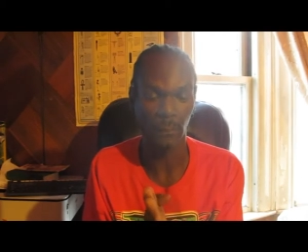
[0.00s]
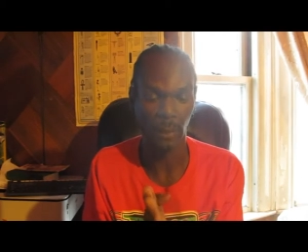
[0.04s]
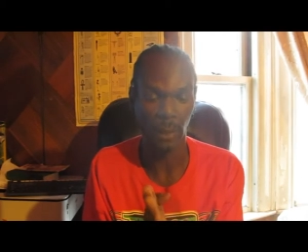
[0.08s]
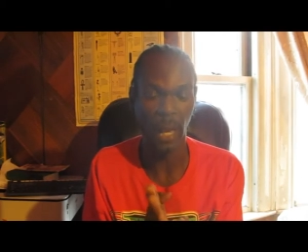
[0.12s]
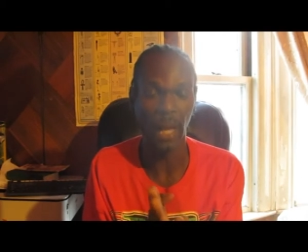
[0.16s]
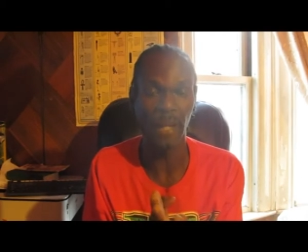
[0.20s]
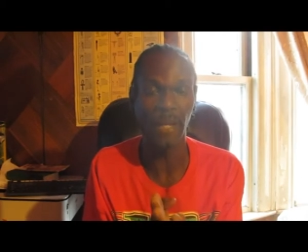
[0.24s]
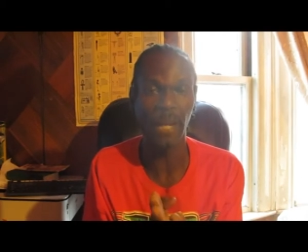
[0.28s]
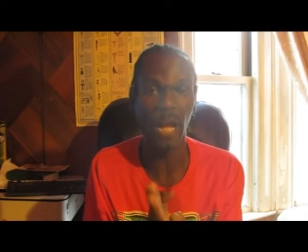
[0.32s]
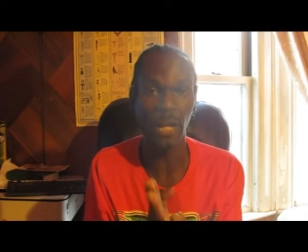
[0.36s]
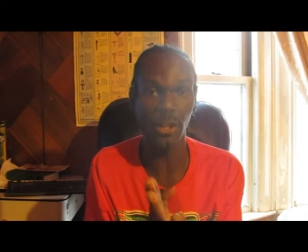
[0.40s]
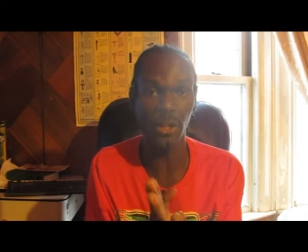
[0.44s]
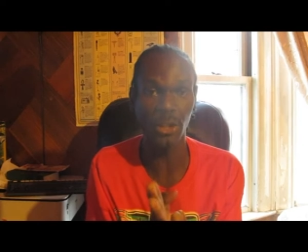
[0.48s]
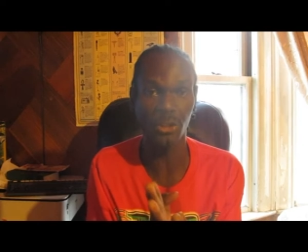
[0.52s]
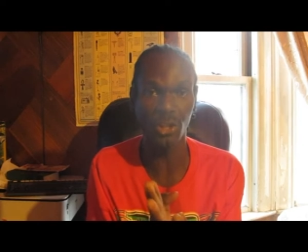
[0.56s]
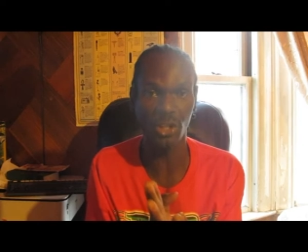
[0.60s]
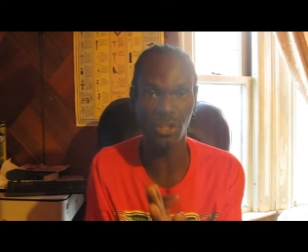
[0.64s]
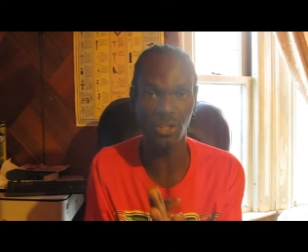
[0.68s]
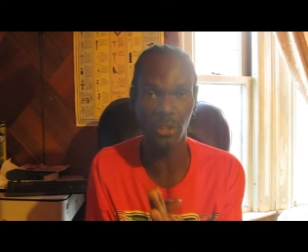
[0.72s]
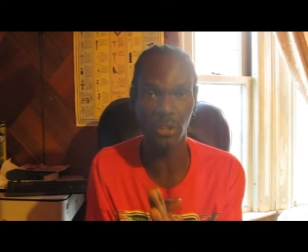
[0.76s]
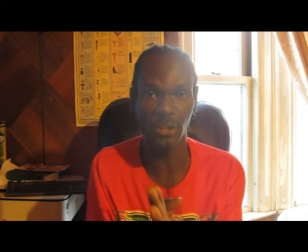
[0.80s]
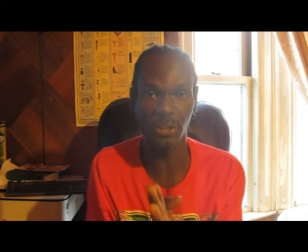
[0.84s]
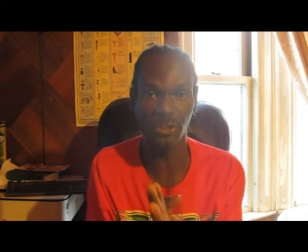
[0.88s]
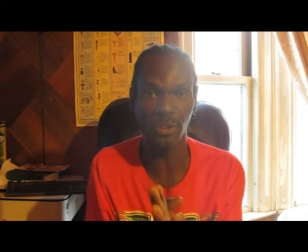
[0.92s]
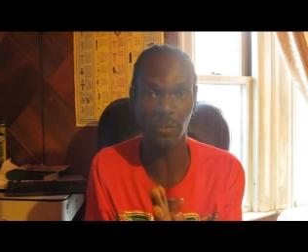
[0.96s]
And all you
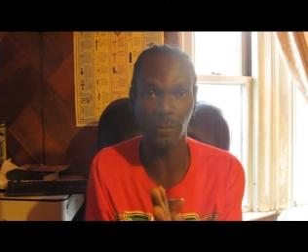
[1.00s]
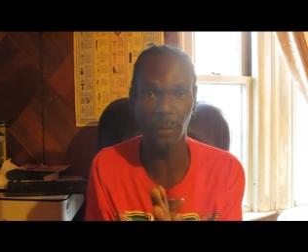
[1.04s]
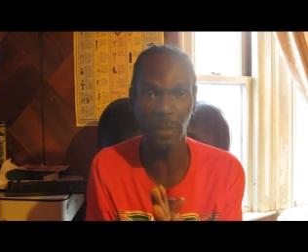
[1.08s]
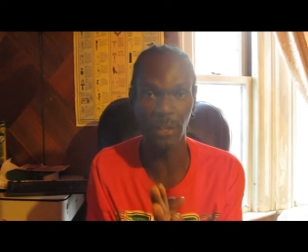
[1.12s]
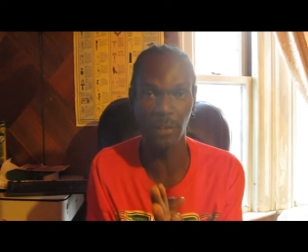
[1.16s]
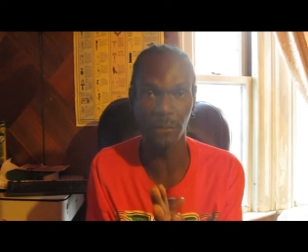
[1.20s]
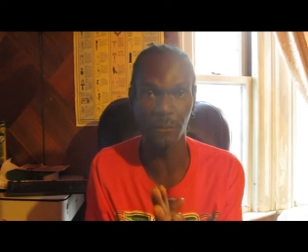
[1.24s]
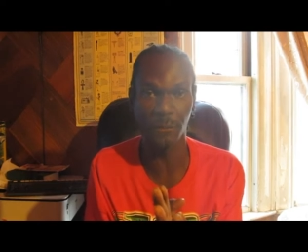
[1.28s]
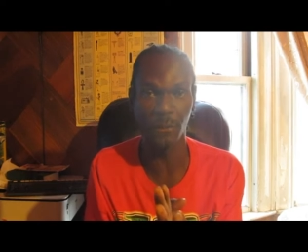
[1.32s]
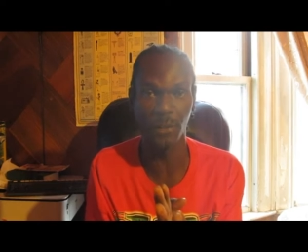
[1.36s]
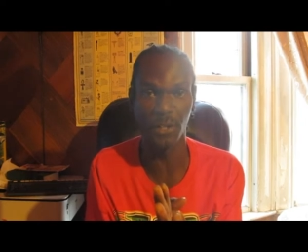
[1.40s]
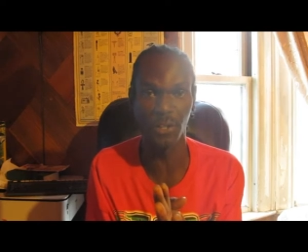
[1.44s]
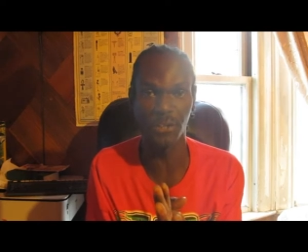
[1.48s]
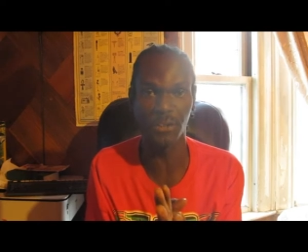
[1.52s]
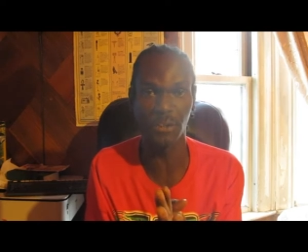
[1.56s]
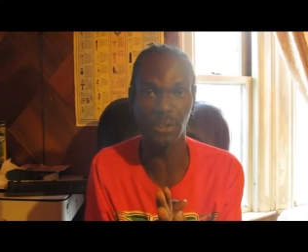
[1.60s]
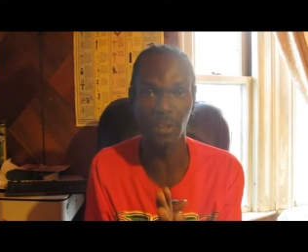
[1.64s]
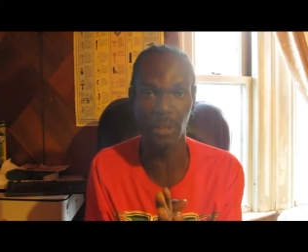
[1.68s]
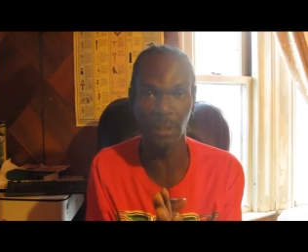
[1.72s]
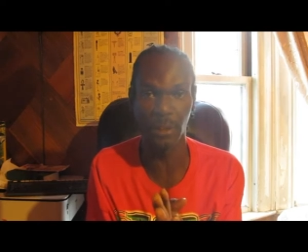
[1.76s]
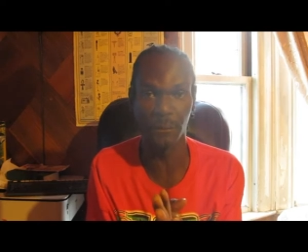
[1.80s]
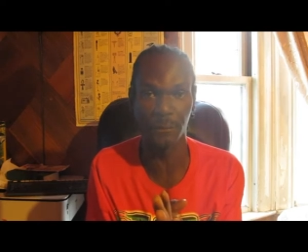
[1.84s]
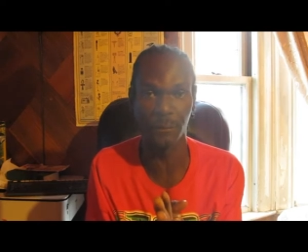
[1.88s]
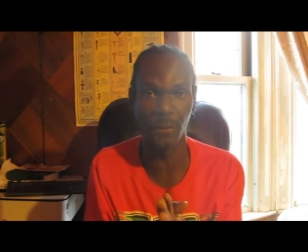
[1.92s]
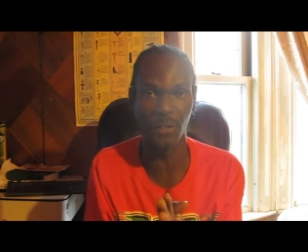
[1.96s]
judges in the
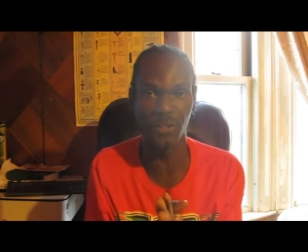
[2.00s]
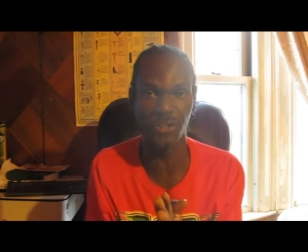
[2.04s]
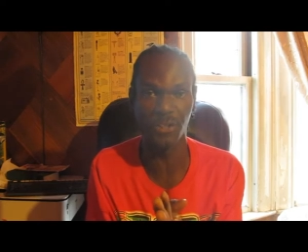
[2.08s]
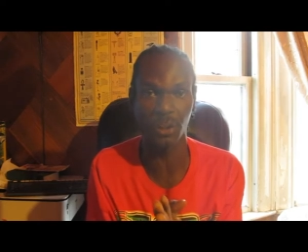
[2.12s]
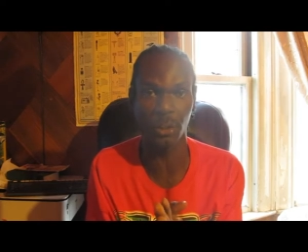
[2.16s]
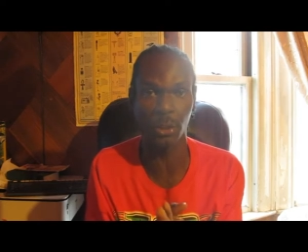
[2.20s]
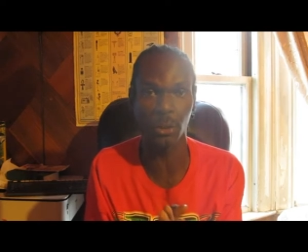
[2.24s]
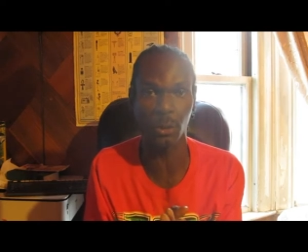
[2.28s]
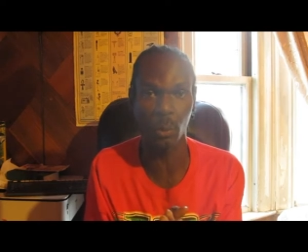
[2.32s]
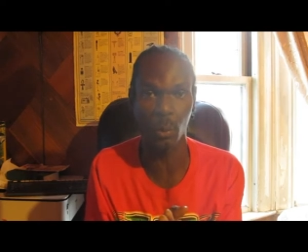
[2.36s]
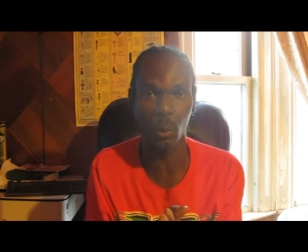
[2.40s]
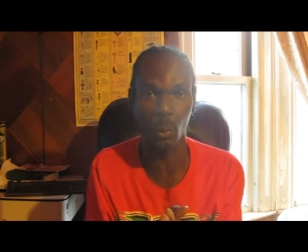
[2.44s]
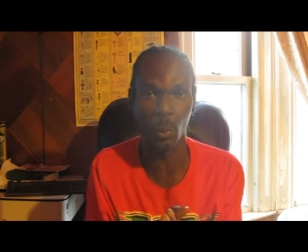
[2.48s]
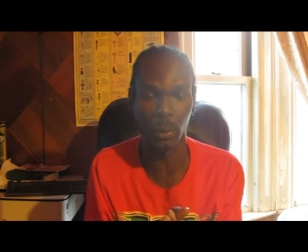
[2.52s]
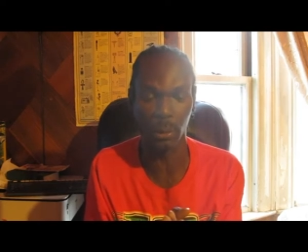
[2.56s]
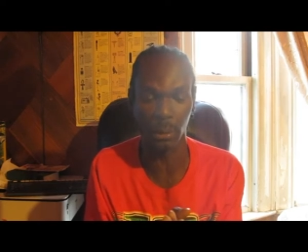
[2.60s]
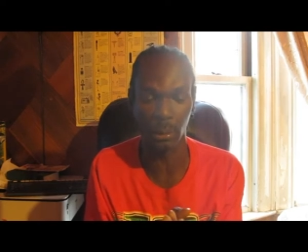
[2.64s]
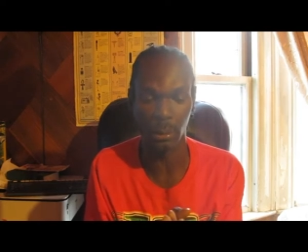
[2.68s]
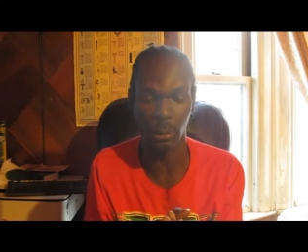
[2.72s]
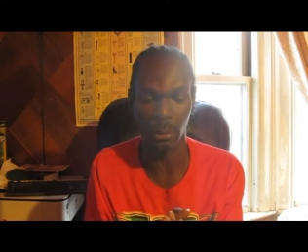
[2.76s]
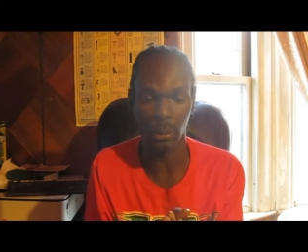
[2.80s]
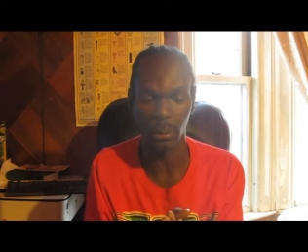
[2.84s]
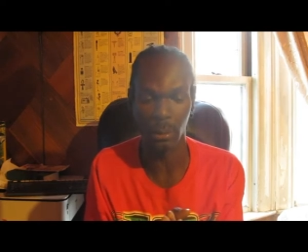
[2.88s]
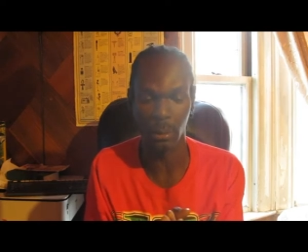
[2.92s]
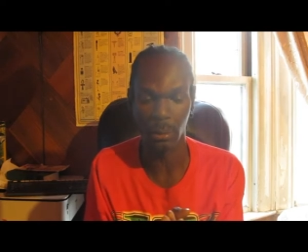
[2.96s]
First Circuit Court,
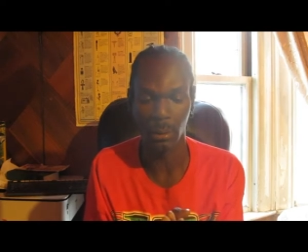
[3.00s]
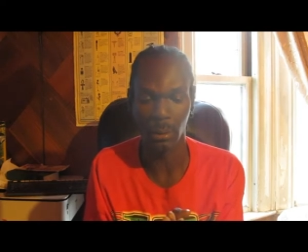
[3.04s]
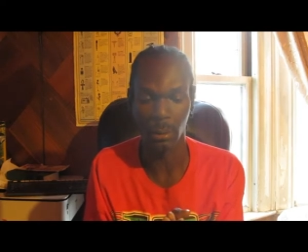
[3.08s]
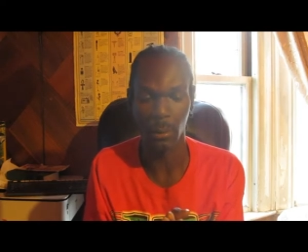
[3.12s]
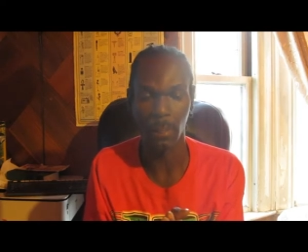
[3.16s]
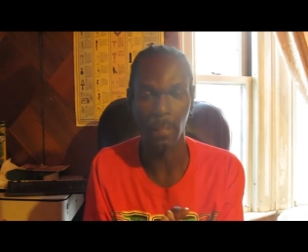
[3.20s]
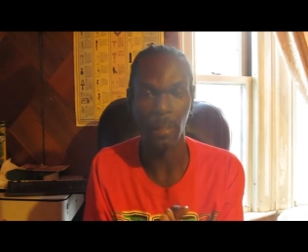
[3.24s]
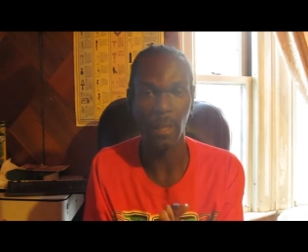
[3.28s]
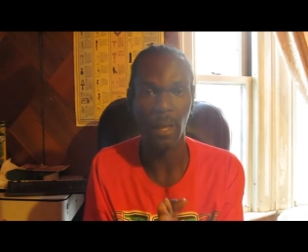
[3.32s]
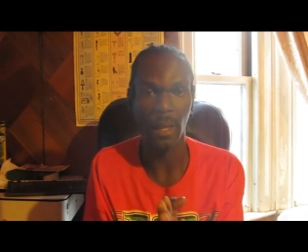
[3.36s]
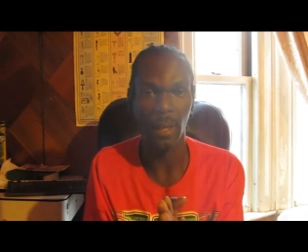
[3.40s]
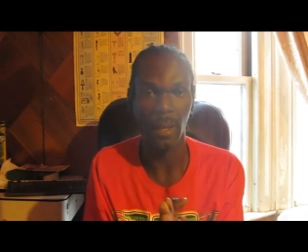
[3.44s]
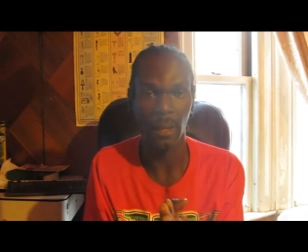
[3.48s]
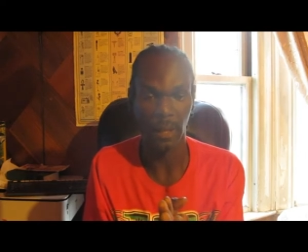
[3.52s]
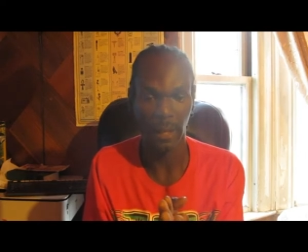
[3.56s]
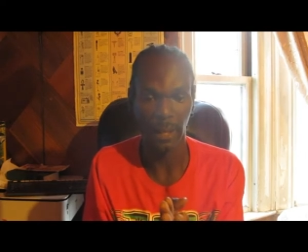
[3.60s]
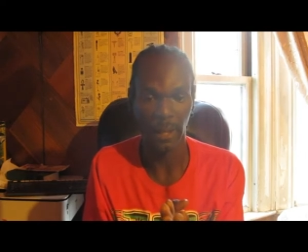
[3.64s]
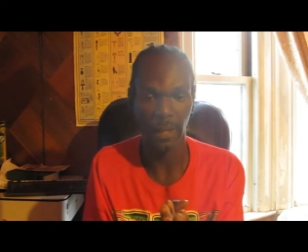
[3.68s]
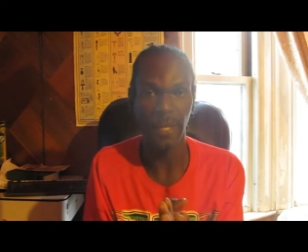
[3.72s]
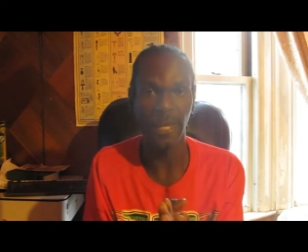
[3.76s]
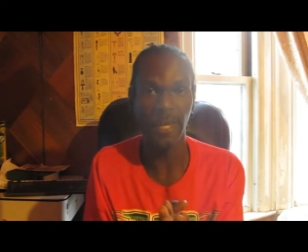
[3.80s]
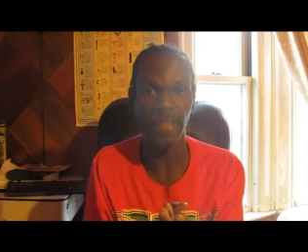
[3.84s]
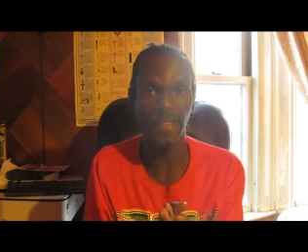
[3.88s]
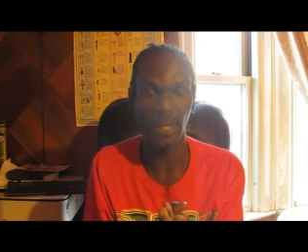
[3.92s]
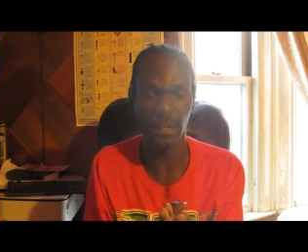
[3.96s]

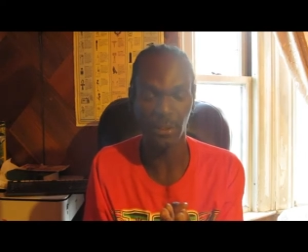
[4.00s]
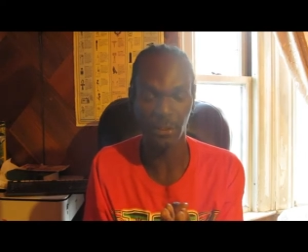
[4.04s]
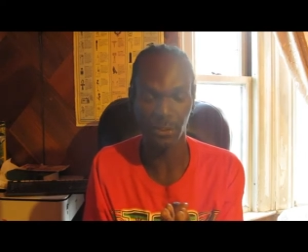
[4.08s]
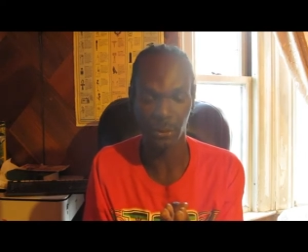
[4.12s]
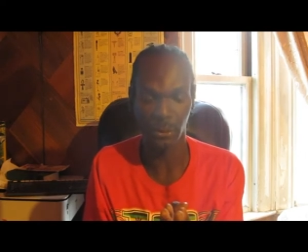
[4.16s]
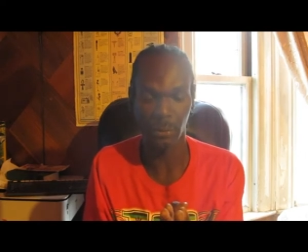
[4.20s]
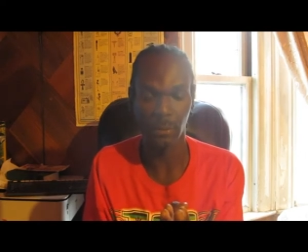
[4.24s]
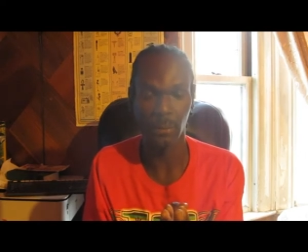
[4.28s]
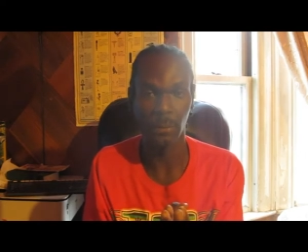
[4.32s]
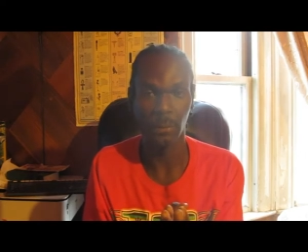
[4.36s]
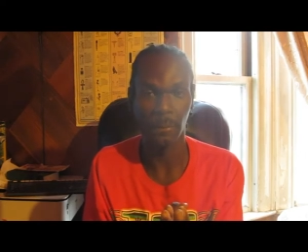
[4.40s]
hear this.